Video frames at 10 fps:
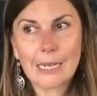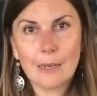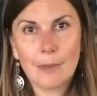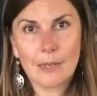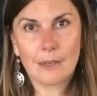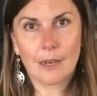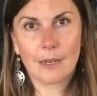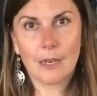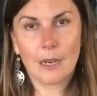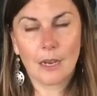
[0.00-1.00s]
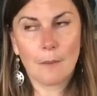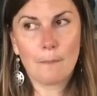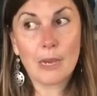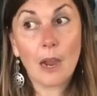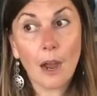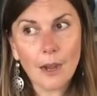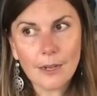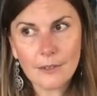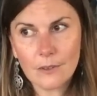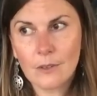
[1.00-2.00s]
I T band technique,
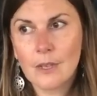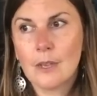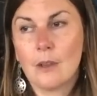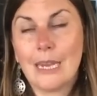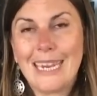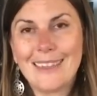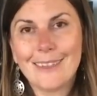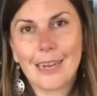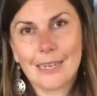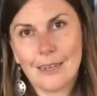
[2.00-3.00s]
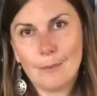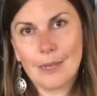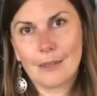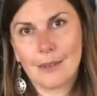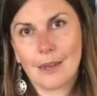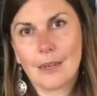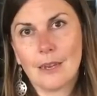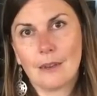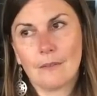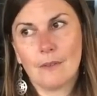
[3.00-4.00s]
because in the I T band
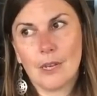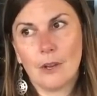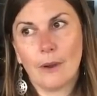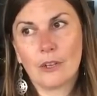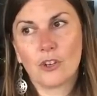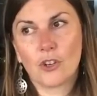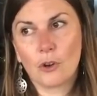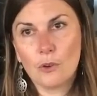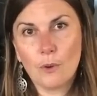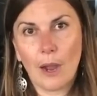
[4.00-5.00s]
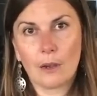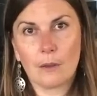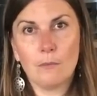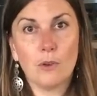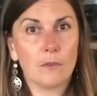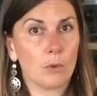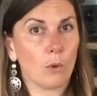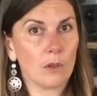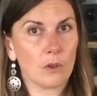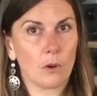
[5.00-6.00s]
technique video, I show you how to move
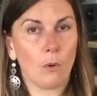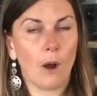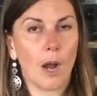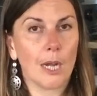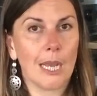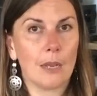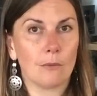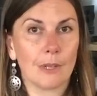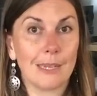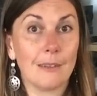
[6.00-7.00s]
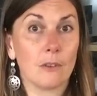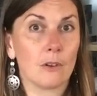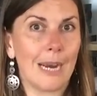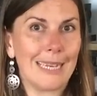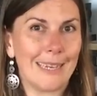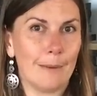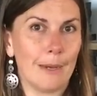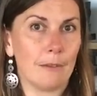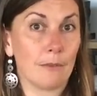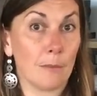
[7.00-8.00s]
towards your quad and release your I T
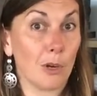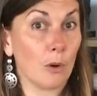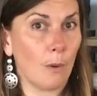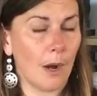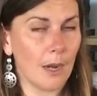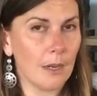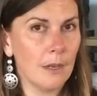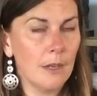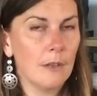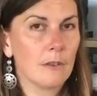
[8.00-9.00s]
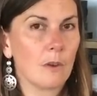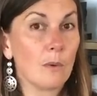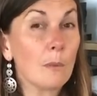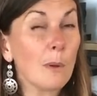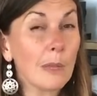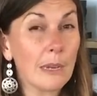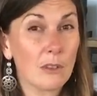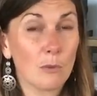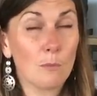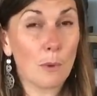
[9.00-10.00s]
band from your quad. So we will link
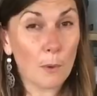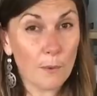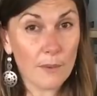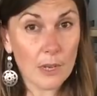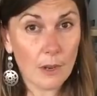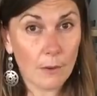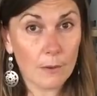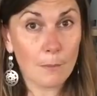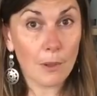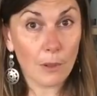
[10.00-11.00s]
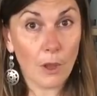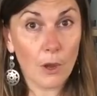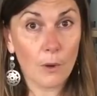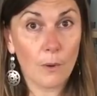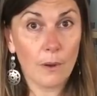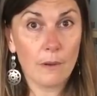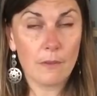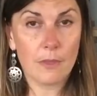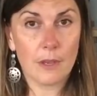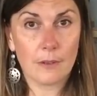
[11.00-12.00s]
to both videos below
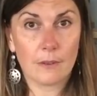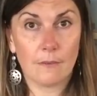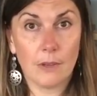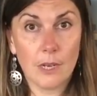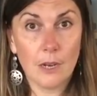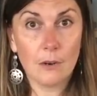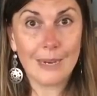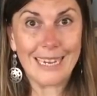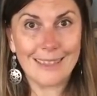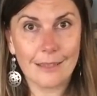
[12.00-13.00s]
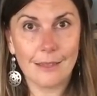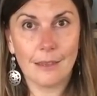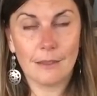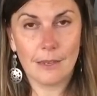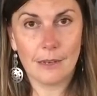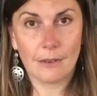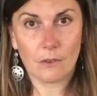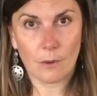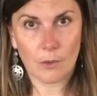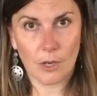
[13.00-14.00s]
this video in the
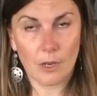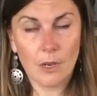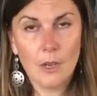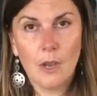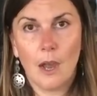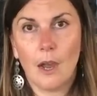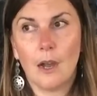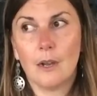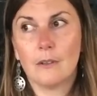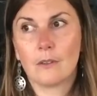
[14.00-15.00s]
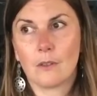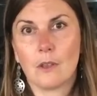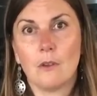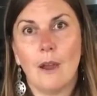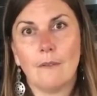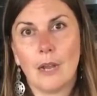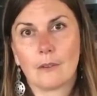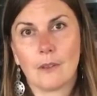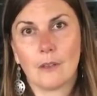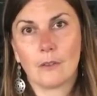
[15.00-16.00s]
description uh, so that you have
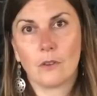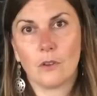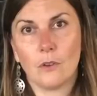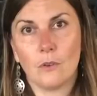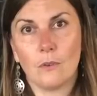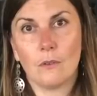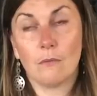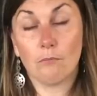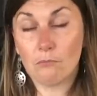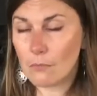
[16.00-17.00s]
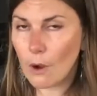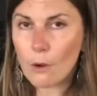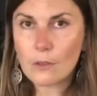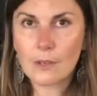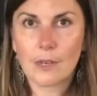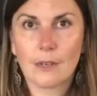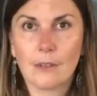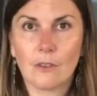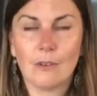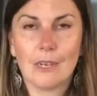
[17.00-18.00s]
access to all the
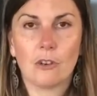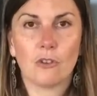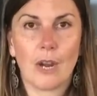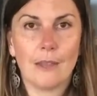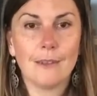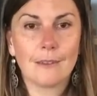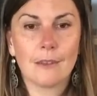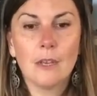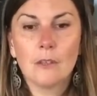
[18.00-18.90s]
techniques you need to try this.